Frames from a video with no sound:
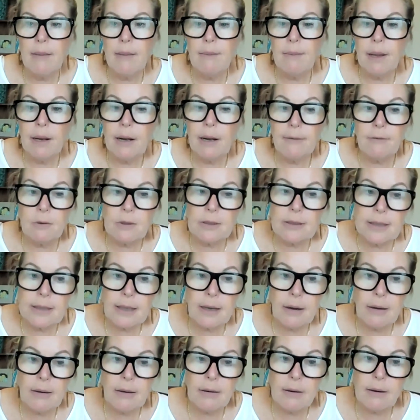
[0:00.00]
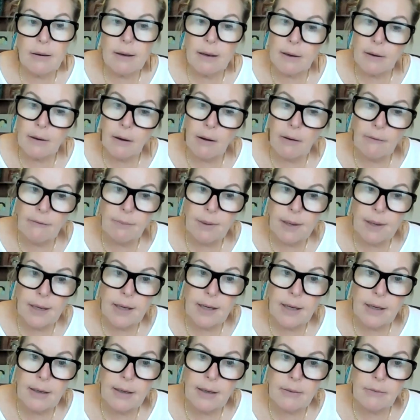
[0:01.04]
But I've also, you know, I've
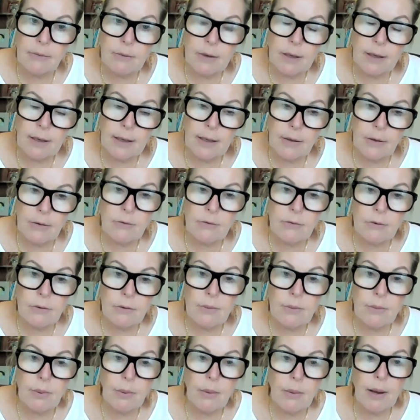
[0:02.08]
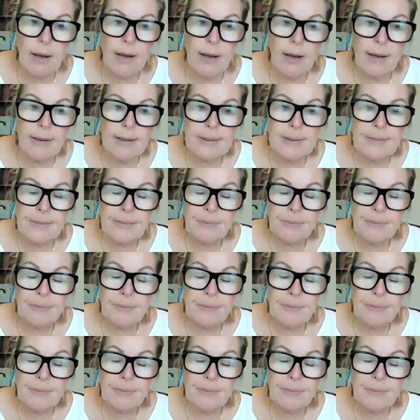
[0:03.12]
been in a group where,